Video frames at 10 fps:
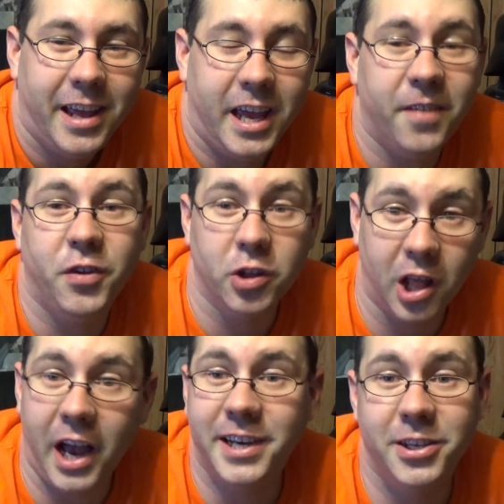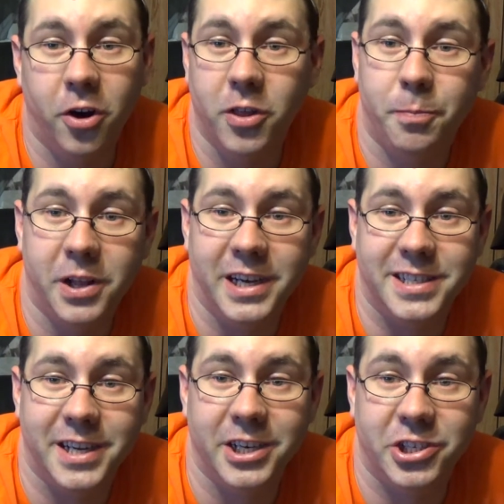if you liked it on the
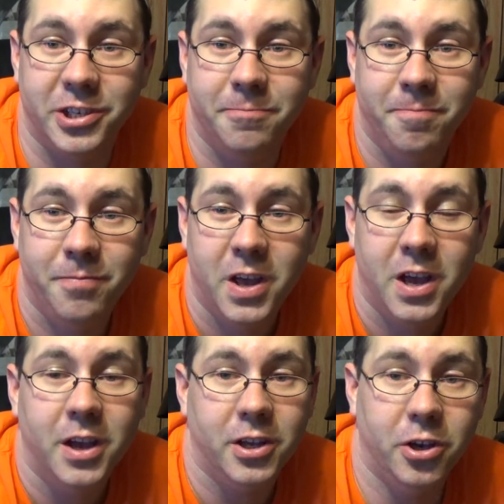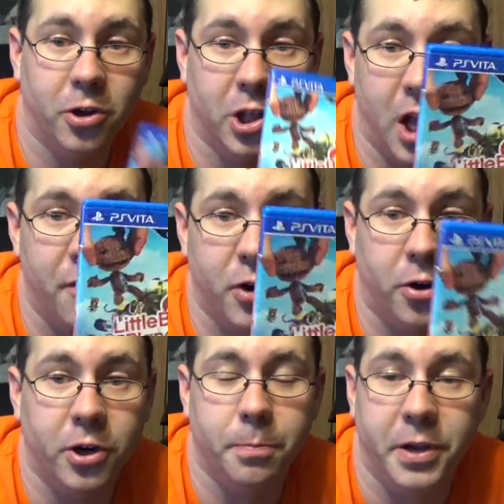PlayStation, you'll love it
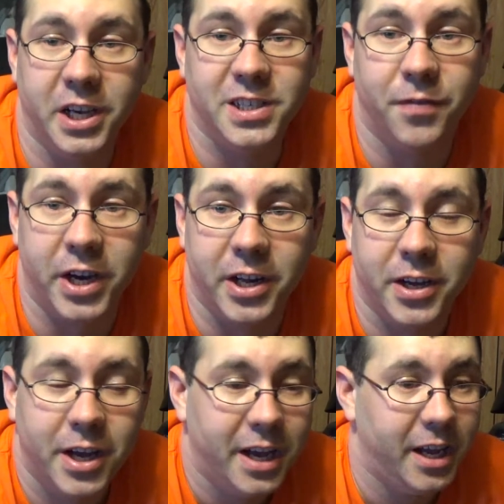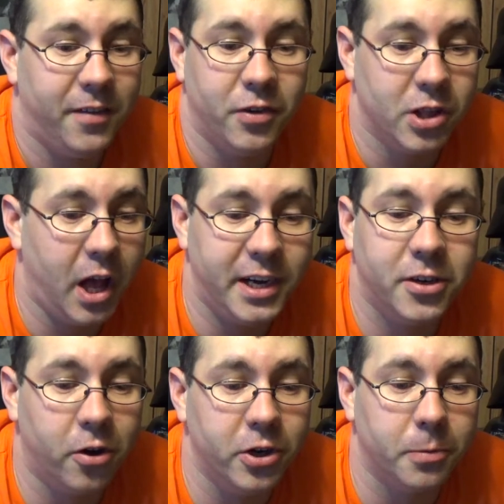on your PS Vita. If you liked
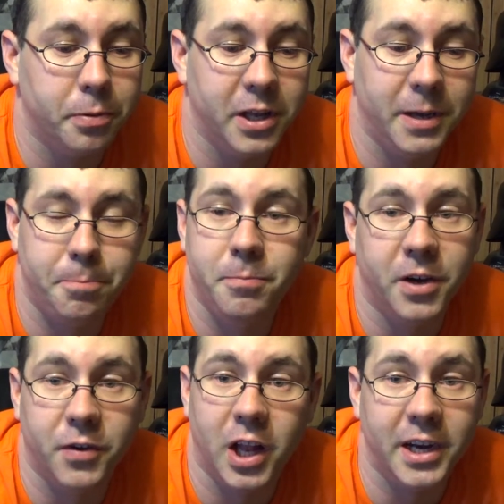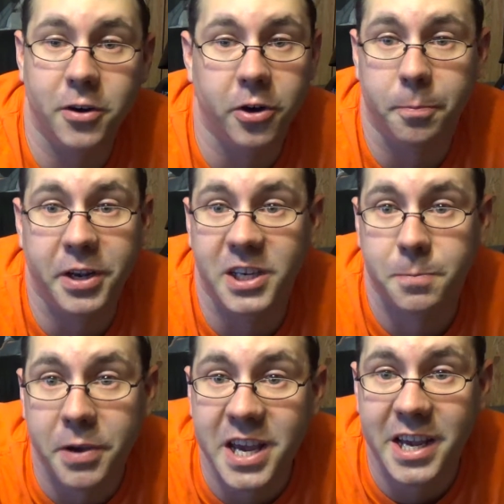it on your
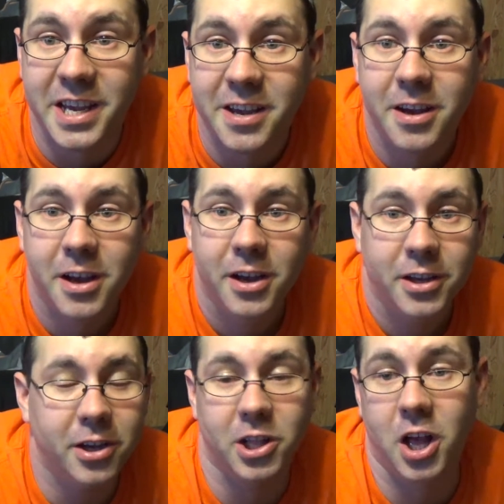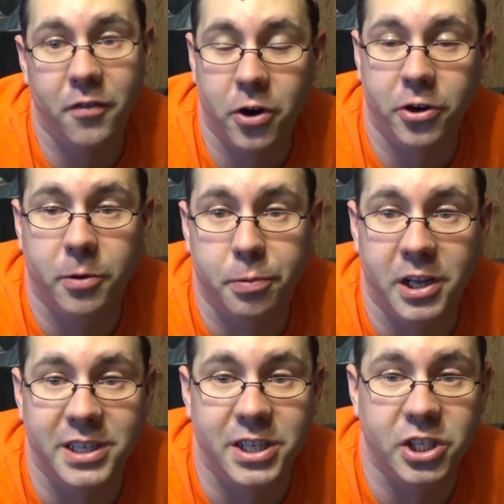PSP, you'll love it on your
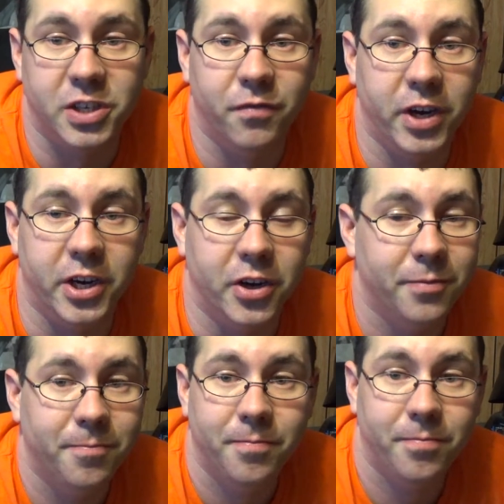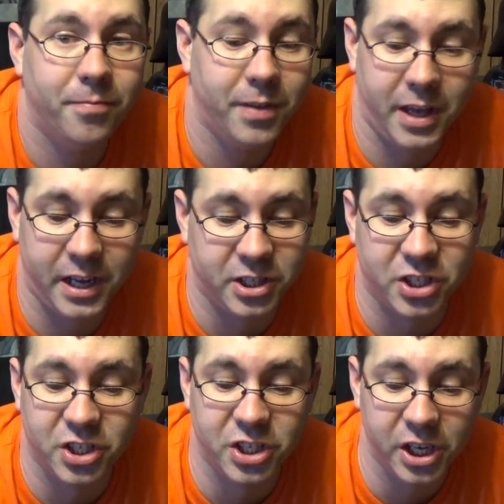PlayStation Vita. It's
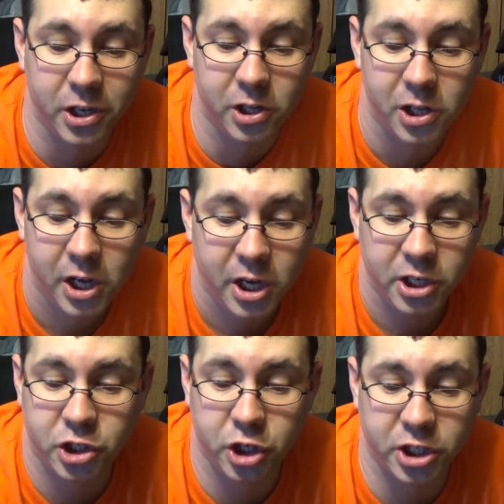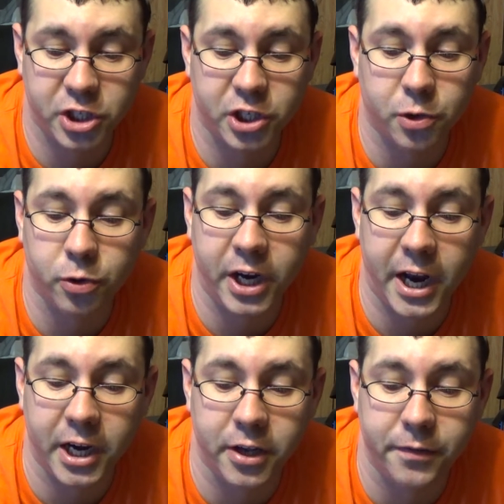still just as
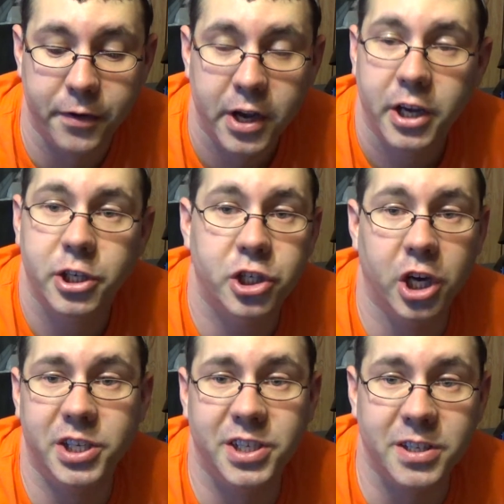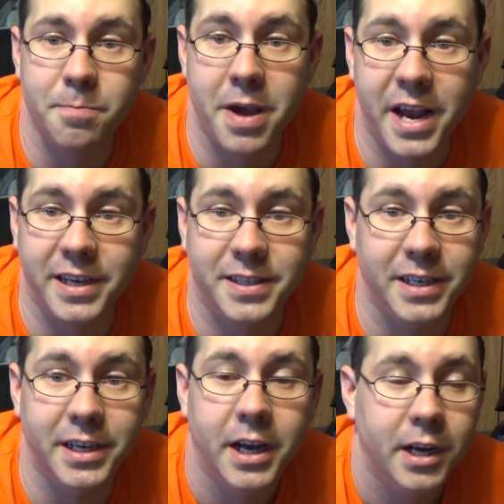creative, just as
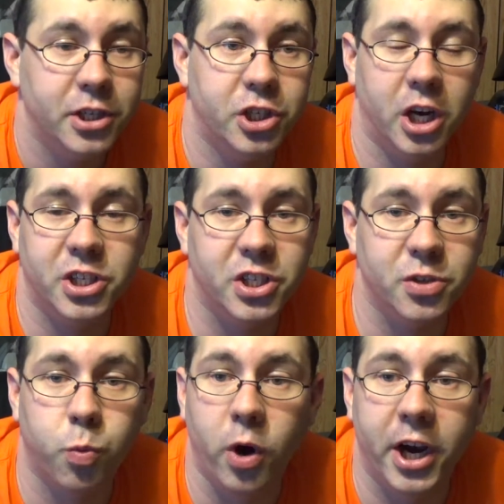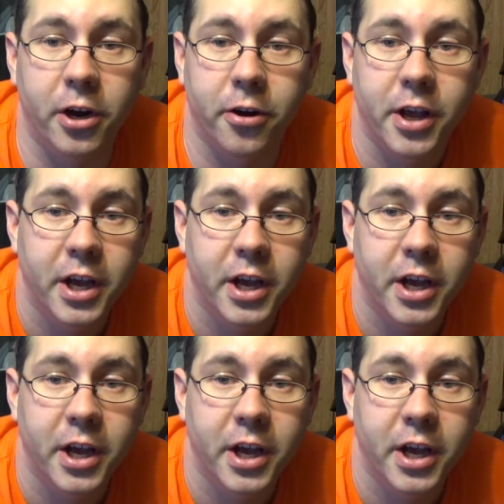amazing, just as weird,